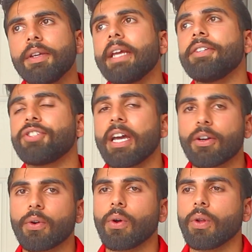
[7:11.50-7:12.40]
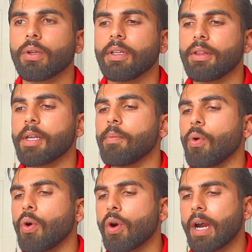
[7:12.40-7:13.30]
in general, the
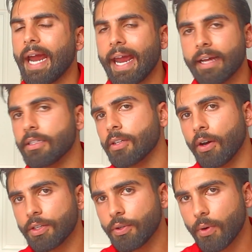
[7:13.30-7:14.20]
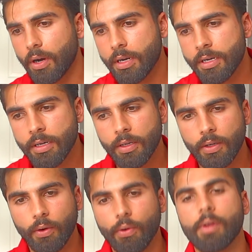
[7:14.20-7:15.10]
more hands-on you are,
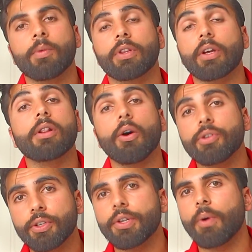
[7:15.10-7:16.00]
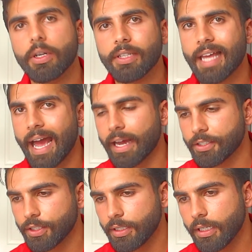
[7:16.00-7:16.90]
or the, the closer you are to the
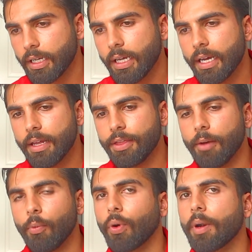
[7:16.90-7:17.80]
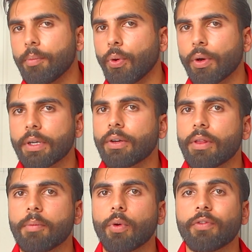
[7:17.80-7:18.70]
action, the more important
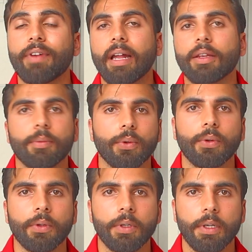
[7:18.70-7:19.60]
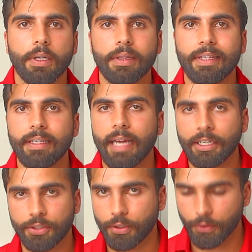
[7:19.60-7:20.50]
or the more valuable the
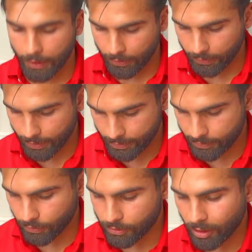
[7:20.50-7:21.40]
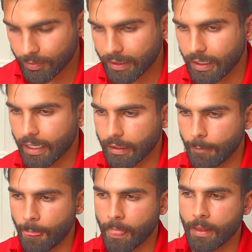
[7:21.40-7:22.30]
extracurricular is. So something like